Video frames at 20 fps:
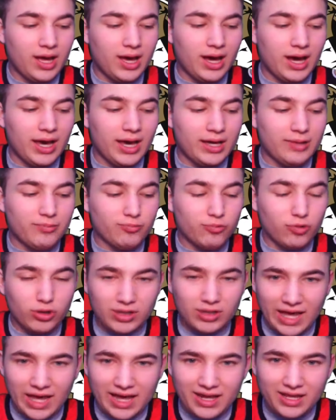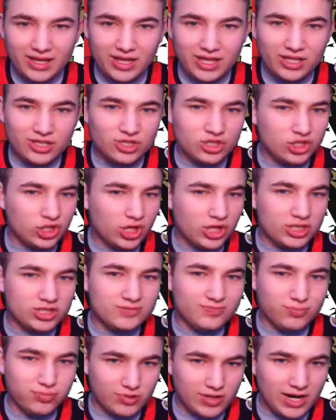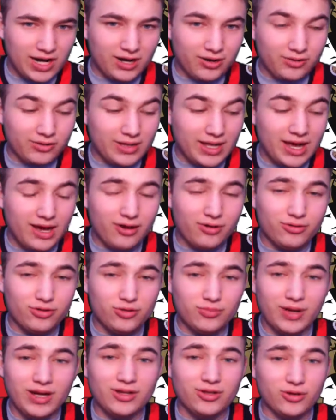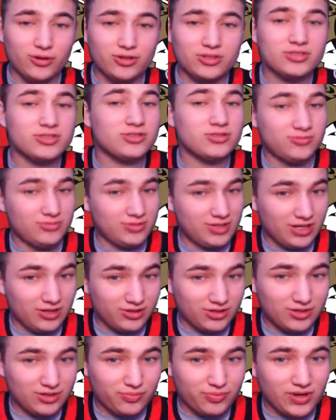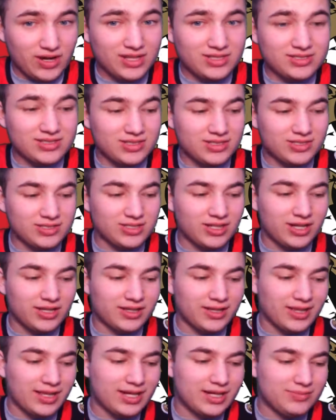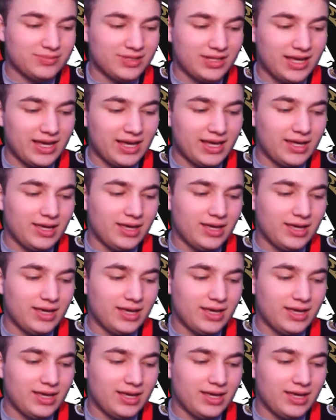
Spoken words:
and Will Lannon and Josh Brown. Now, you might notice Erica Branson is not in the lineup today.